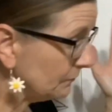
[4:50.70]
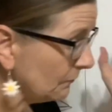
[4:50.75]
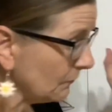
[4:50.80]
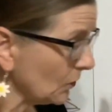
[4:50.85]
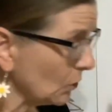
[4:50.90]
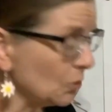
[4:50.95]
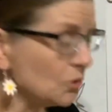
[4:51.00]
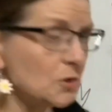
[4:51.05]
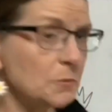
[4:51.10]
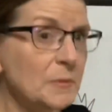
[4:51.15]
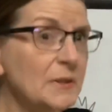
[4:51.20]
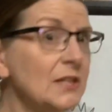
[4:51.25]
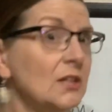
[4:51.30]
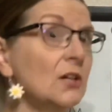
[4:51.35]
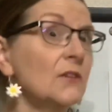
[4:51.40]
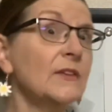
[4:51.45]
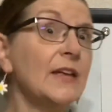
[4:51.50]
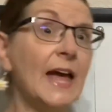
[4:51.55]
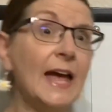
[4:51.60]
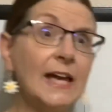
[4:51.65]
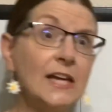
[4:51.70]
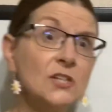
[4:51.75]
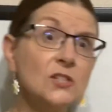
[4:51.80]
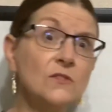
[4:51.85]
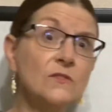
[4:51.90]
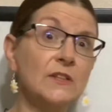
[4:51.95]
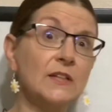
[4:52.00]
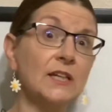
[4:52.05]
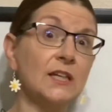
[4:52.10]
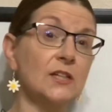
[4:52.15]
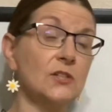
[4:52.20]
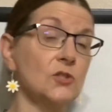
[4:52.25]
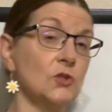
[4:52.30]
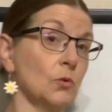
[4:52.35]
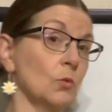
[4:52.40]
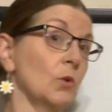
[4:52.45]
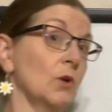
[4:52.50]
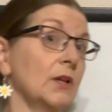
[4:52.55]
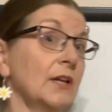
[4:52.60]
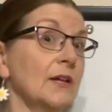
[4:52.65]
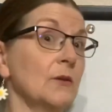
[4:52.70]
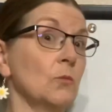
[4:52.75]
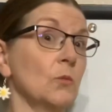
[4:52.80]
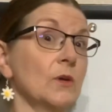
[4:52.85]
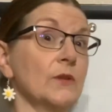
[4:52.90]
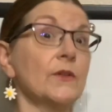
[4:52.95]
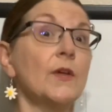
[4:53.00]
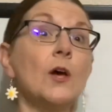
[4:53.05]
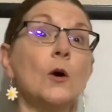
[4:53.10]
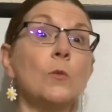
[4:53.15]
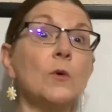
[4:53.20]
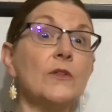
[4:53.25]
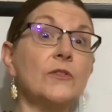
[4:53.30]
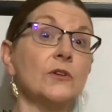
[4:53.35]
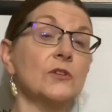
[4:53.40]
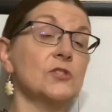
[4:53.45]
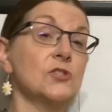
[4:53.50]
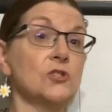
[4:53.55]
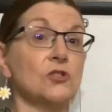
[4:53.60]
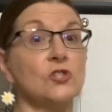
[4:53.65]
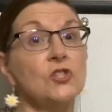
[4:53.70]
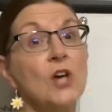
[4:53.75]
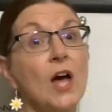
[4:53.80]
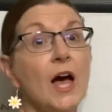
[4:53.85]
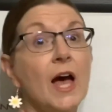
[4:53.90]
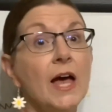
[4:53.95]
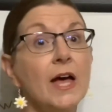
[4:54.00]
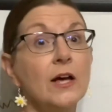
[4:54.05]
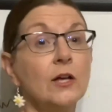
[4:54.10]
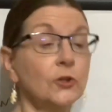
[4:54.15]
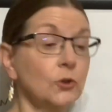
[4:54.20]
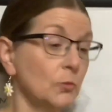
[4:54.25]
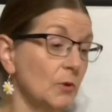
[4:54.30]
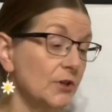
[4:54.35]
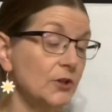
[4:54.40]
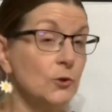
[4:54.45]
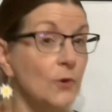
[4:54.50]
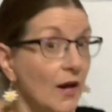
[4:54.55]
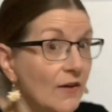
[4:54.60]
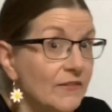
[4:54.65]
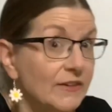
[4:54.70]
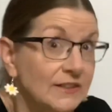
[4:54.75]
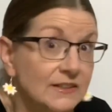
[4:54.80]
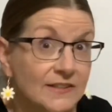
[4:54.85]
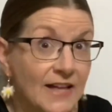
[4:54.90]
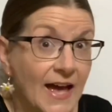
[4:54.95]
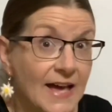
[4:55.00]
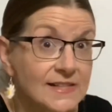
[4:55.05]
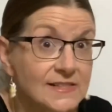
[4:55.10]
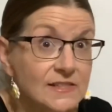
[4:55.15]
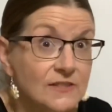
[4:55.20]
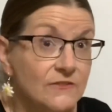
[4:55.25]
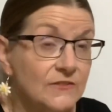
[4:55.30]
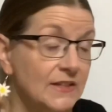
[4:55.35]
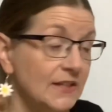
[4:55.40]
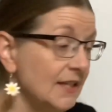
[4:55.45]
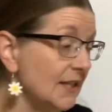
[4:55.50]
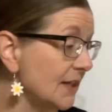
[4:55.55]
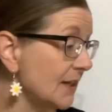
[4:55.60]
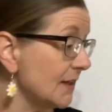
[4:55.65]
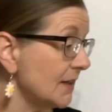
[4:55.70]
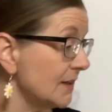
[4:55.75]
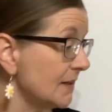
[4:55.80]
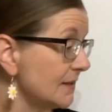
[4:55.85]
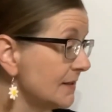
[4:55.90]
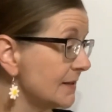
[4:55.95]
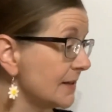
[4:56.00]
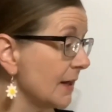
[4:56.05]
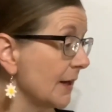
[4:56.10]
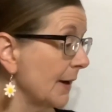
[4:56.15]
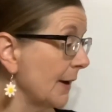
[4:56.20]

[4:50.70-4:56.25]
or depending on the age of the kids you're working with, whether it's your child or whether you have a class of kids,